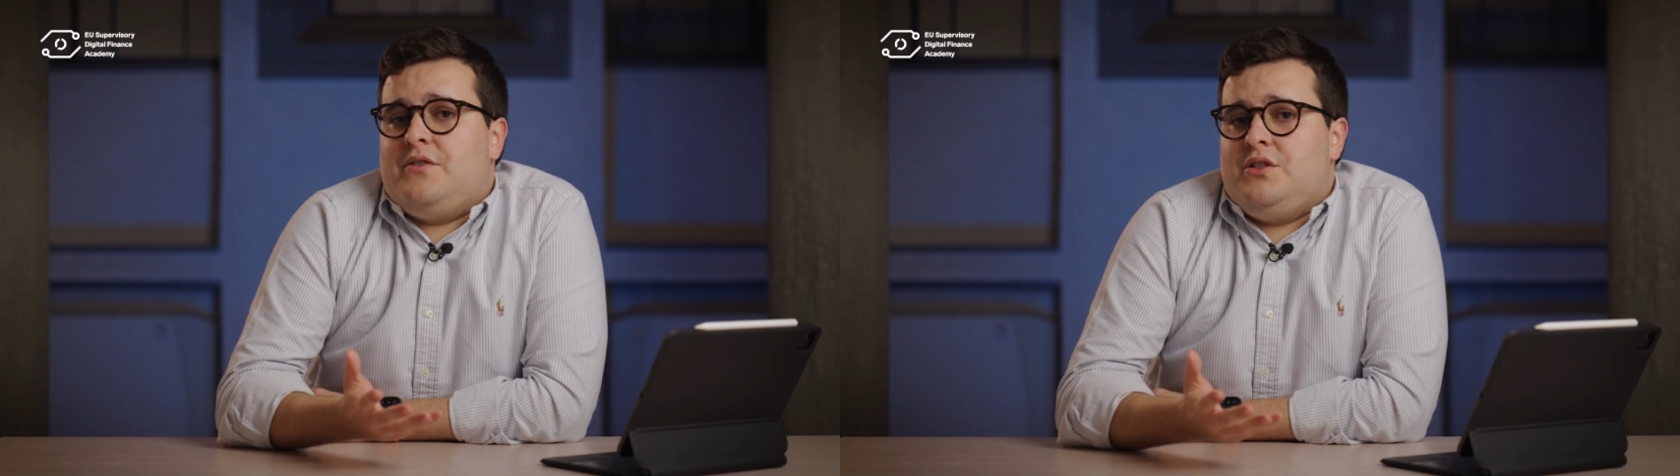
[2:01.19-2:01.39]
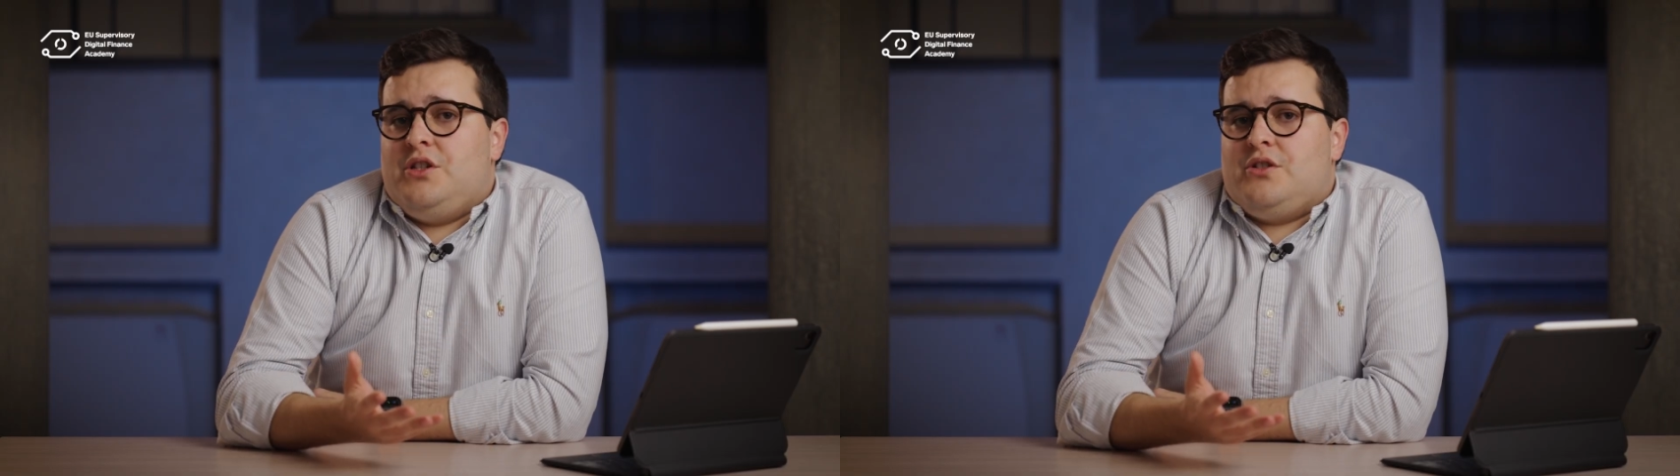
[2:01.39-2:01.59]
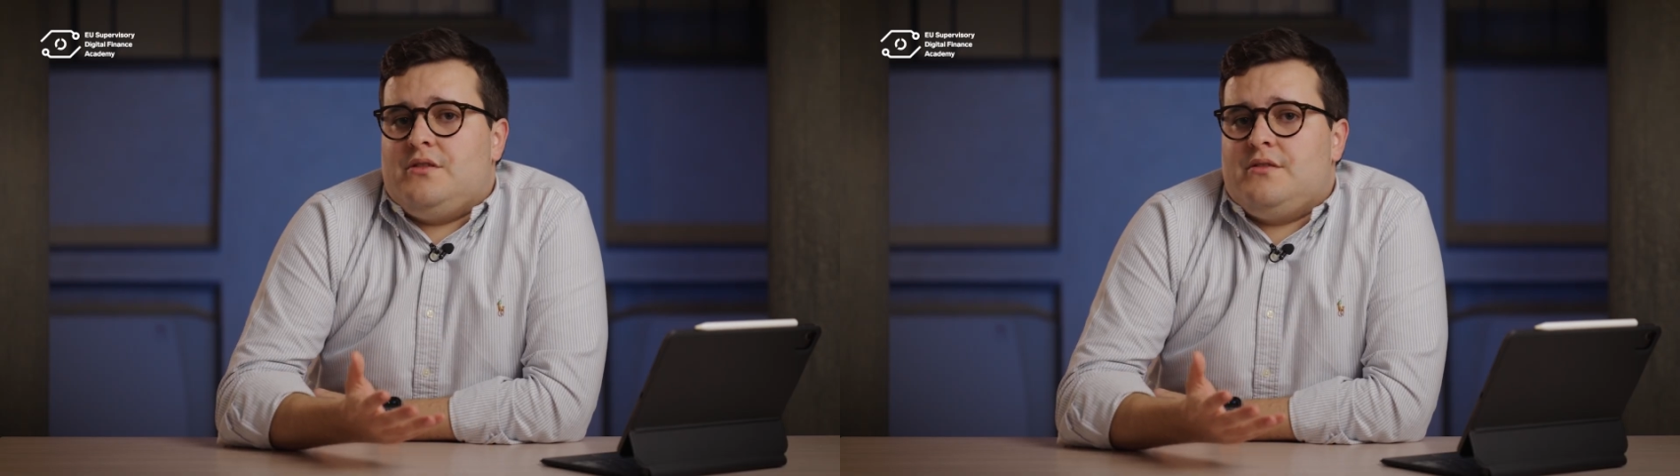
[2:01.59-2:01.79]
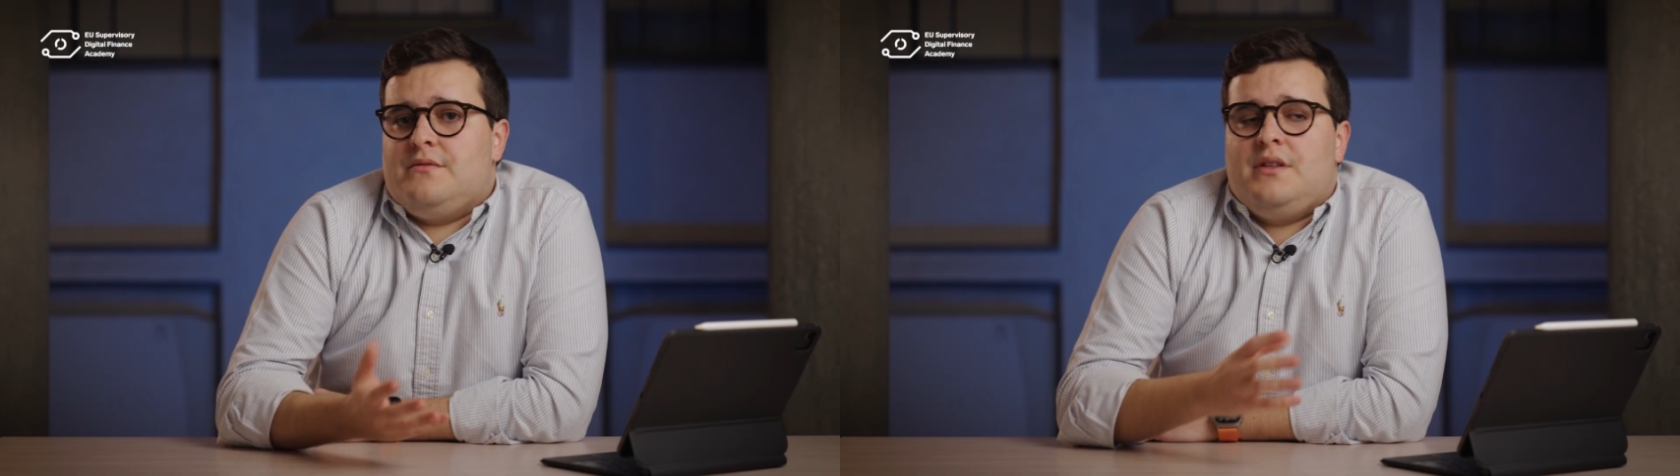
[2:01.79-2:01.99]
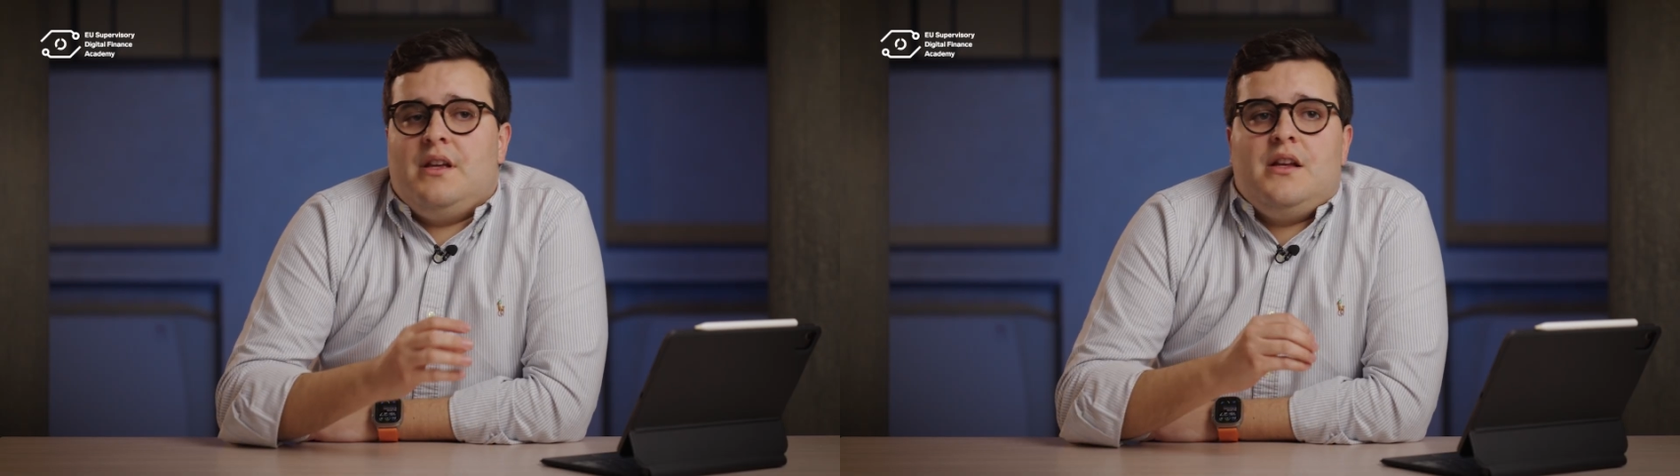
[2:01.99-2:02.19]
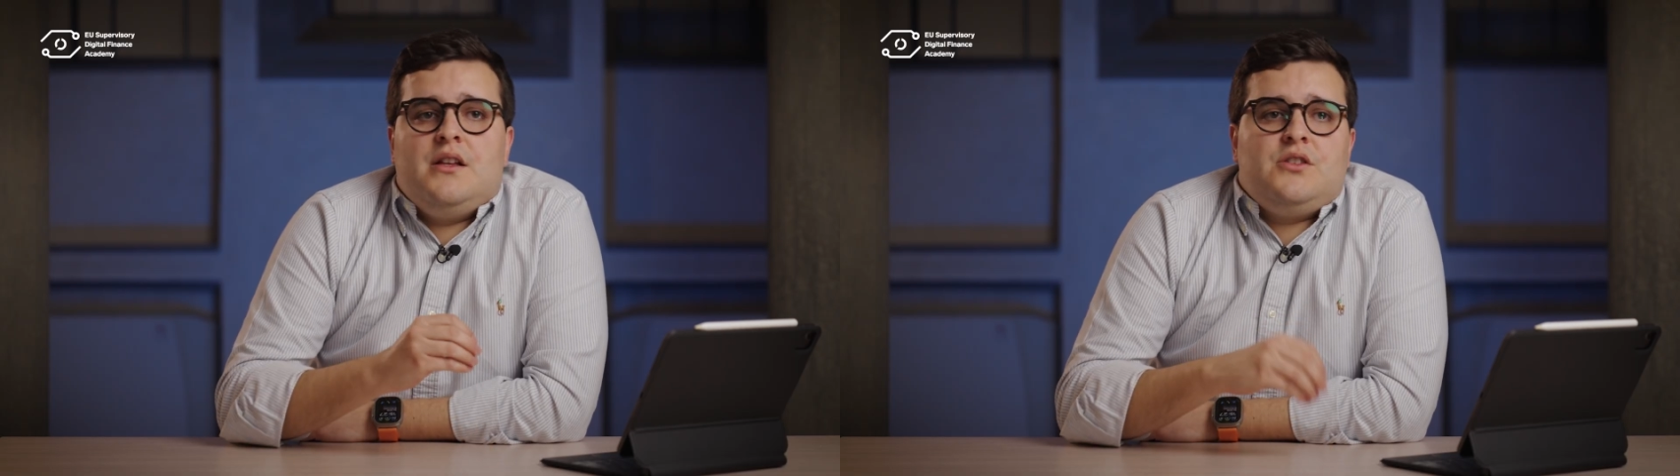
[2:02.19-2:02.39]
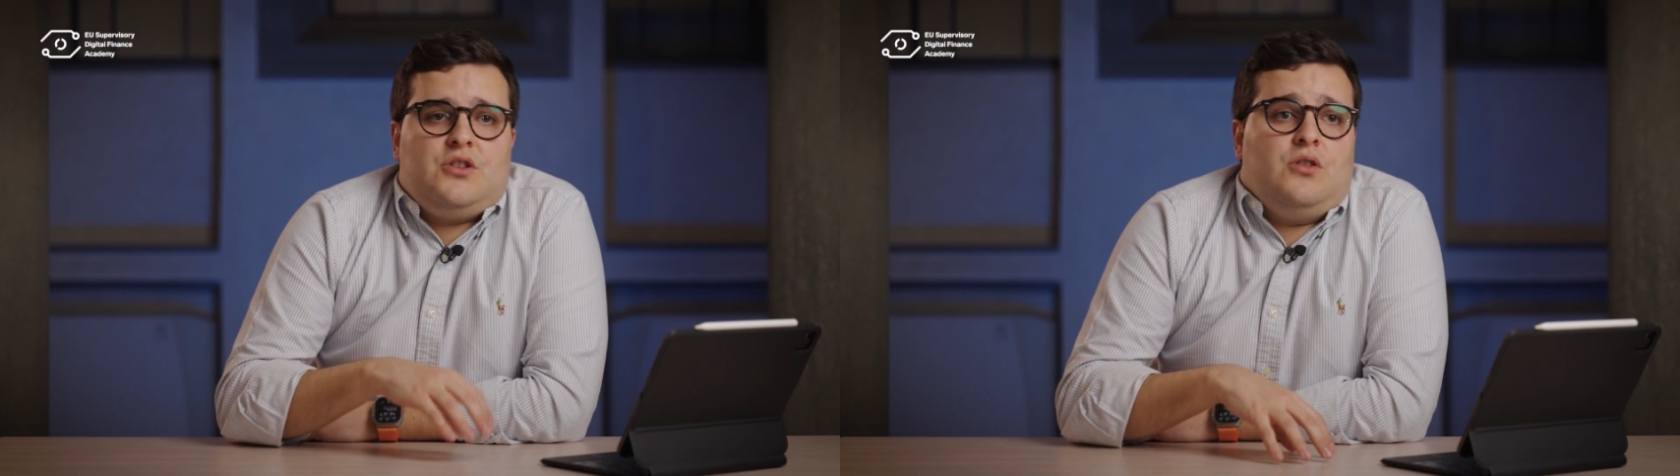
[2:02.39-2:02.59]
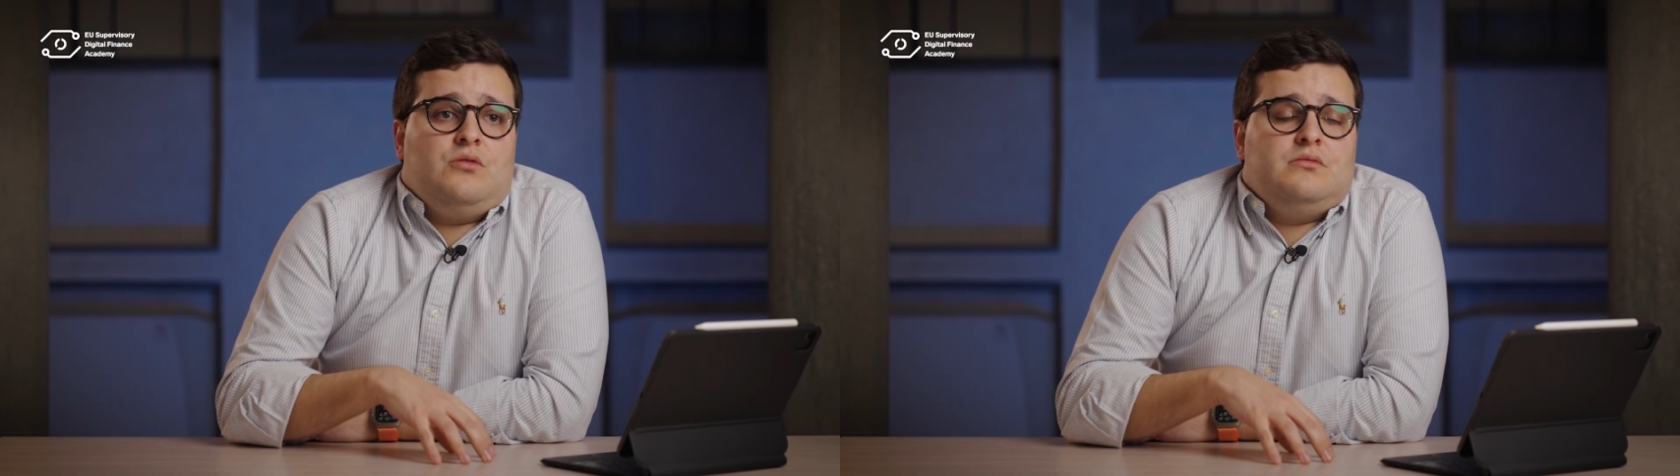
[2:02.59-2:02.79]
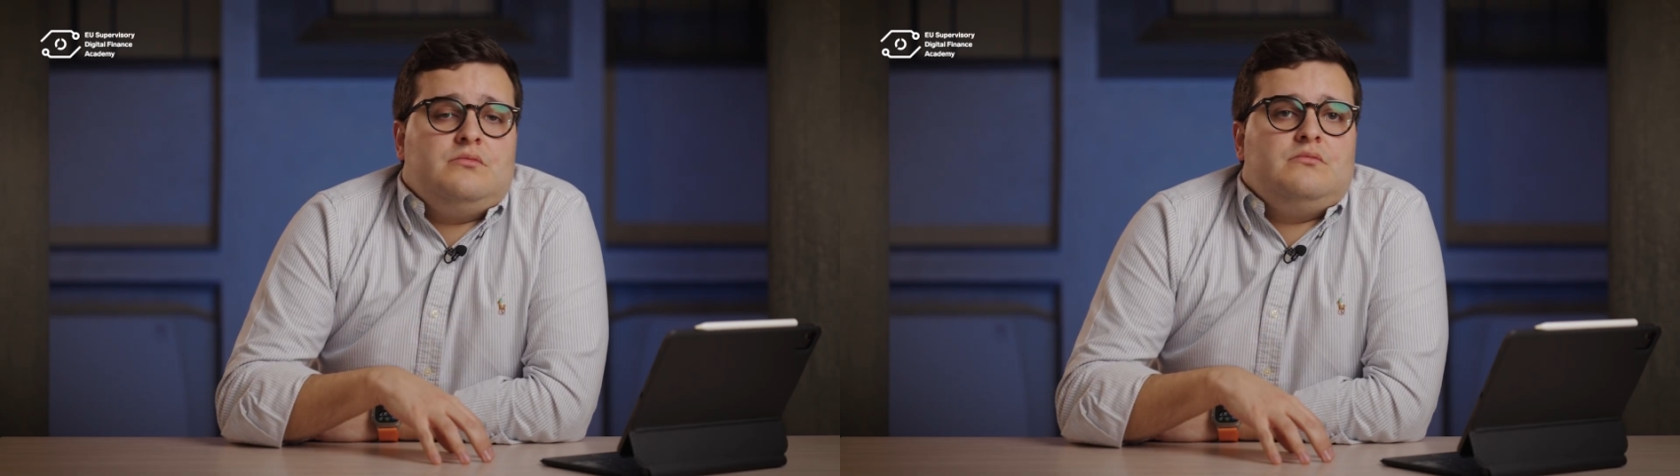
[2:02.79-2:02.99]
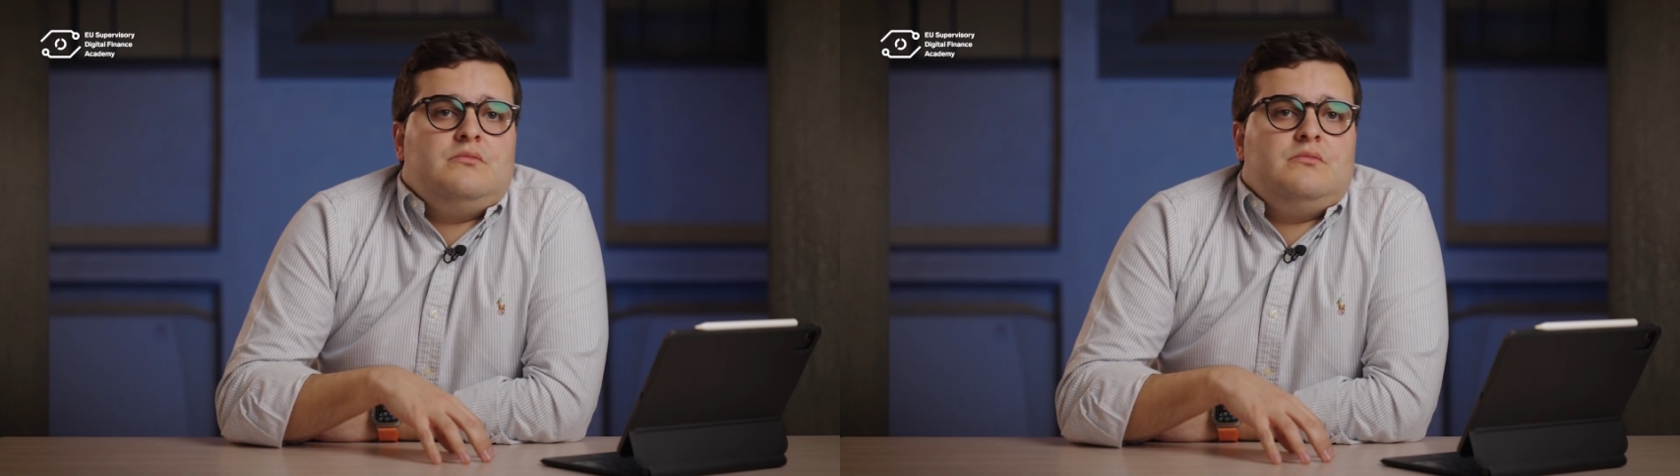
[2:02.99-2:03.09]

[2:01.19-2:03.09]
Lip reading: conditions. So